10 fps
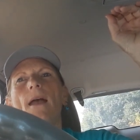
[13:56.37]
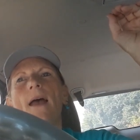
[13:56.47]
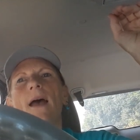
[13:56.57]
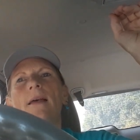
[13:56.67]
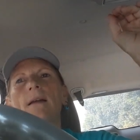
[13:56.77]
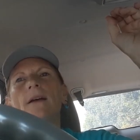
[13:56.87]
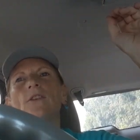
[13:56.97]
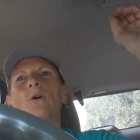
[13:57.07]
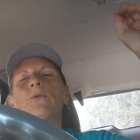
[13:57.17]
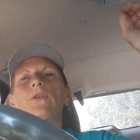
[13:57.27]
And I
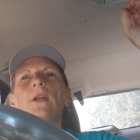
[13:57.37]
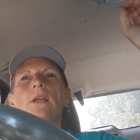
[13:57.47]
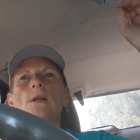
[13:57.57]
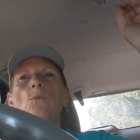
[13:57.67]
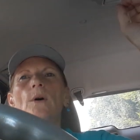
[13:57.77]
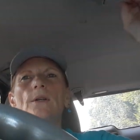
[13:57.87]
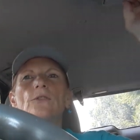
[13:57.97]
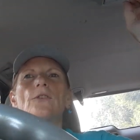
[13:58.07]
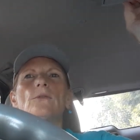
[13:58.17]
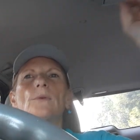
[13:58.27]
don't think he
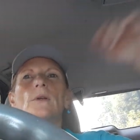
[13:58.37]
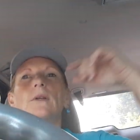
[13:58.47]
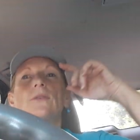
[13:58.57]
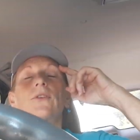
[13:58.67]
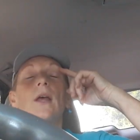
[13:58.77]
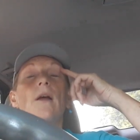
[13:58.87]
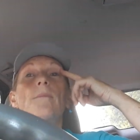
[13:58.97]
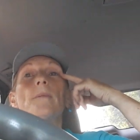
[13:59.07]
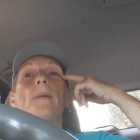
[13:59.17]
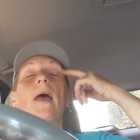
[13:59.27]
wanted to really set up
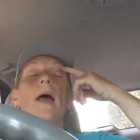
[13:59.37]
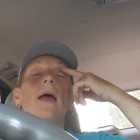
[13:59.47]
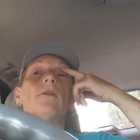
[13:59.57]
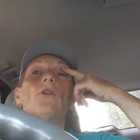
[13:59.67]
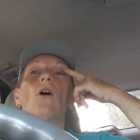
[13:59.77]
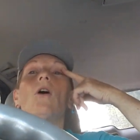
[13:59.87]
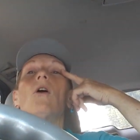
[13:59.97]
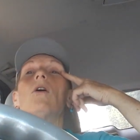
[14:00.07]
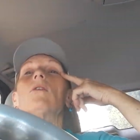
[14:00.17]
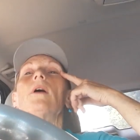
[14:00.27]
a
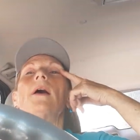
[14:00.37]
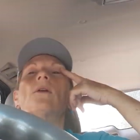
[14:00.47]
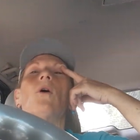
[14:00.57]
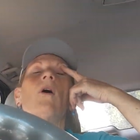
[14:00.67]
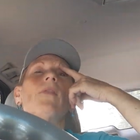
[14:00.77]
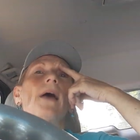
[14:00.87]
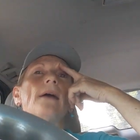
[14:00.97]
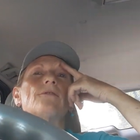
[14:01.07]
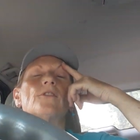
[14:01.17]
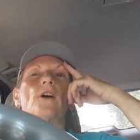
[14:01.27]
payroll and all
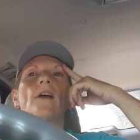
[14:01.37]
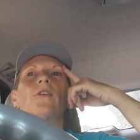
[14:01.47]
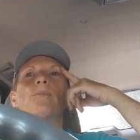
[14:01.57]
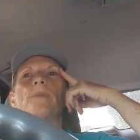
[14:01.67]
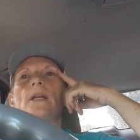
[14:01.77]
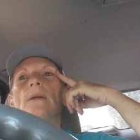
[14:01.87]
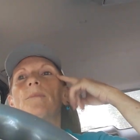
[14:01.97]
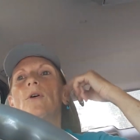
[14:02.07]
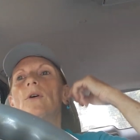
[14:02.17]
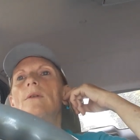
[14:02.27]
that for other
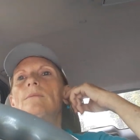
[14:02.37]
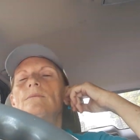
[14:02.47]
people,